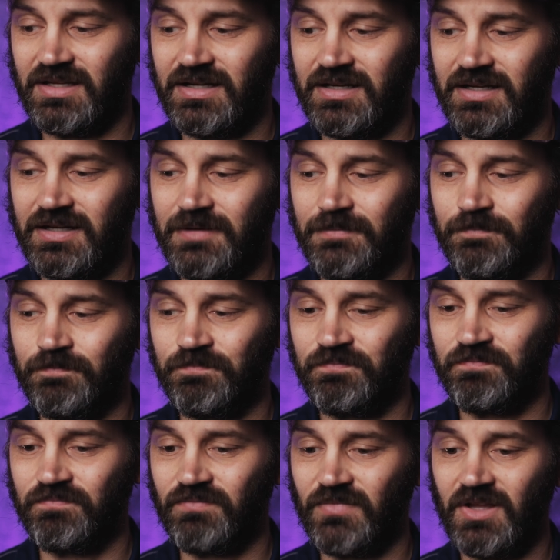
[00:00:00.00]

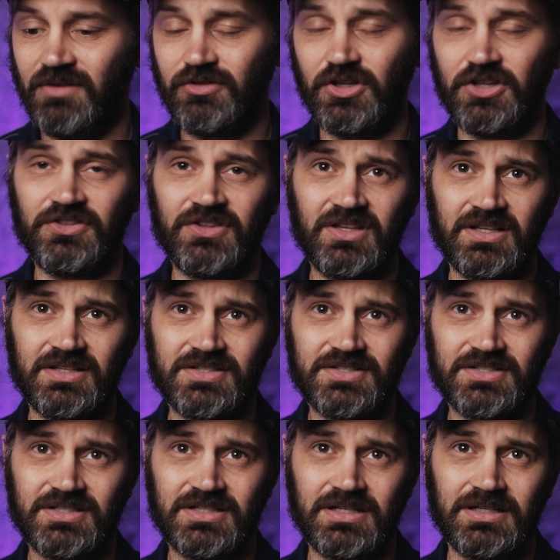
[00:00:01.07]
I've learned that
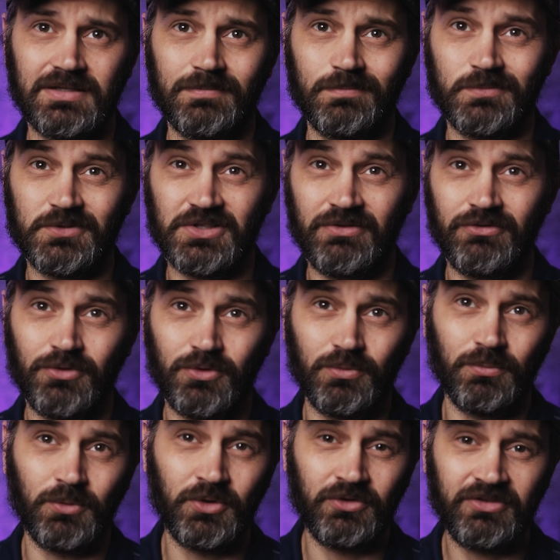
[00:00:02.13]
several
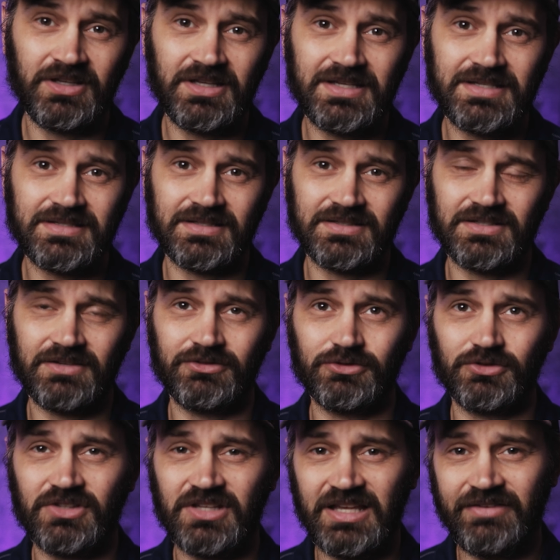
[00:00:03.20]
movies and
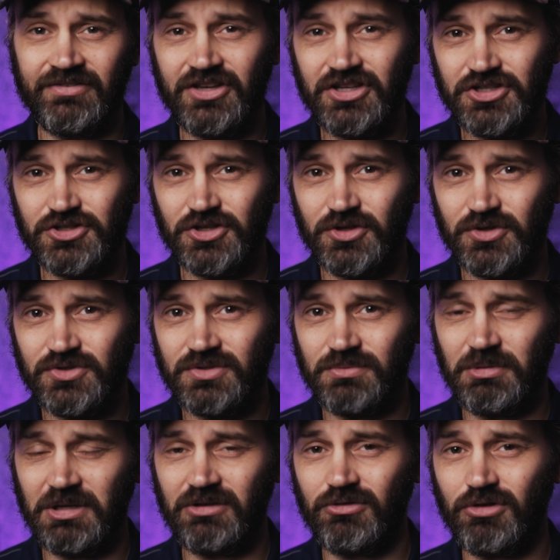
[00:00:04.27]
several TV shows have
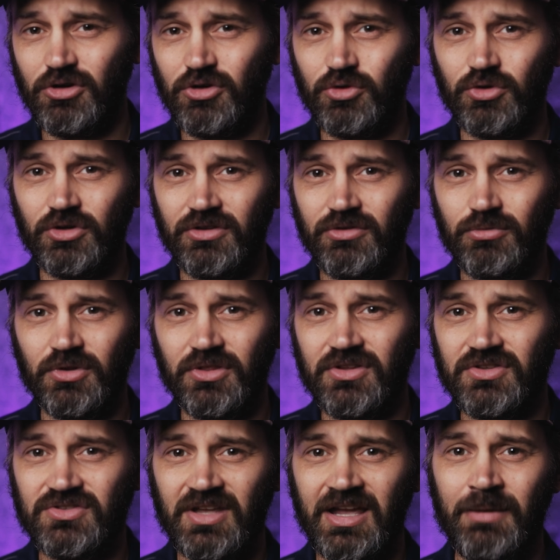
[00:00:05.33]
been recorded with
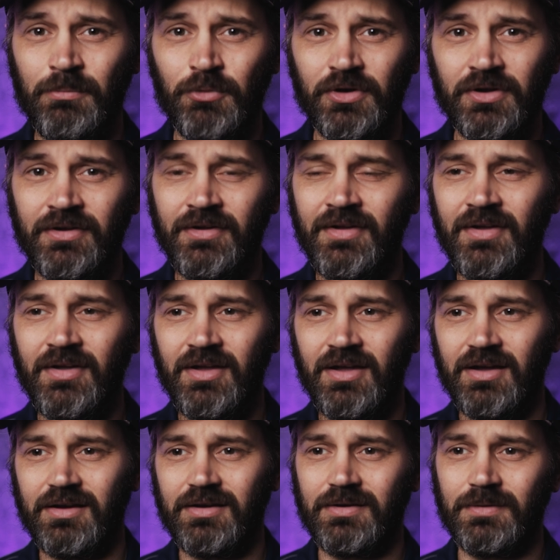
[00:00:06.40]
this camera.
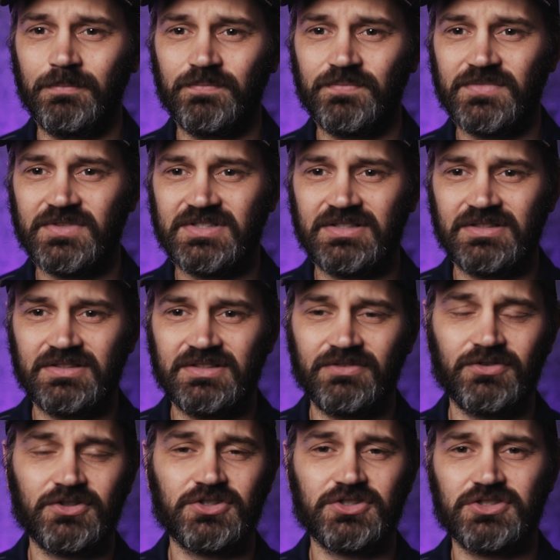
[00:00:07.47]
So
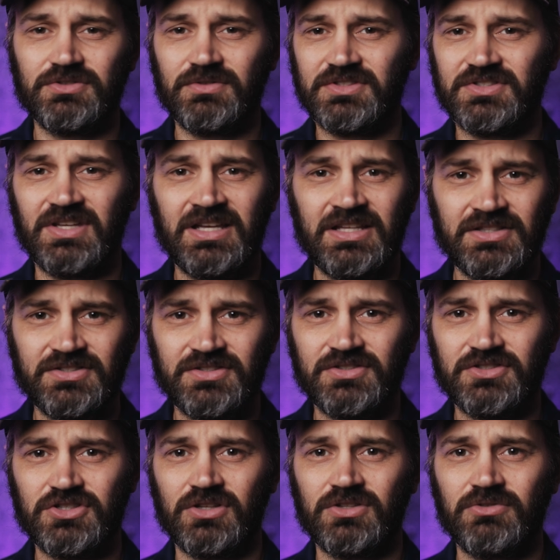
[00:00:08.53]
different scenes
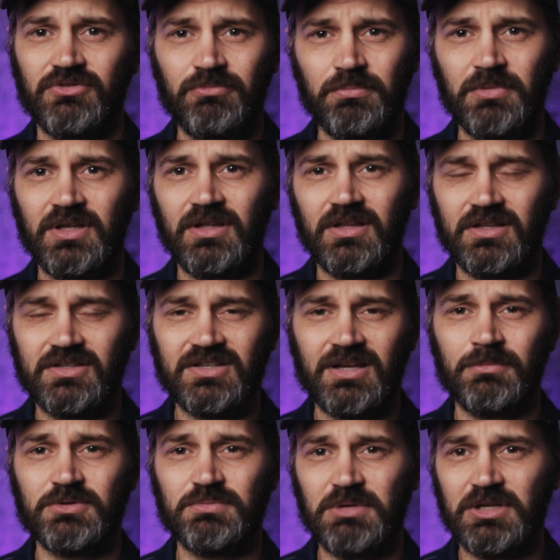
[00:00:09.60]
and shots this
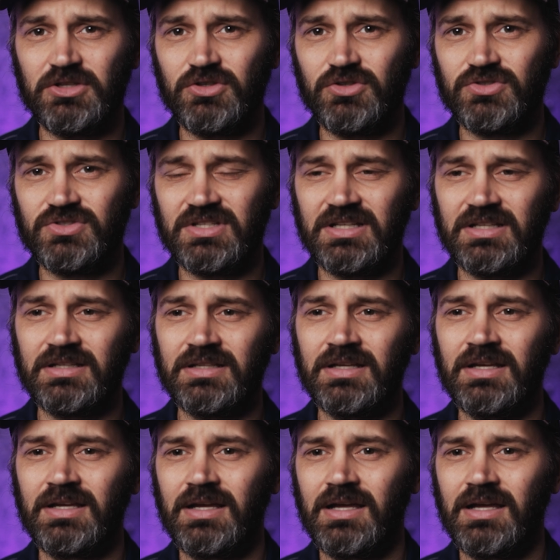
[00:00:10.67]
camera's been used in.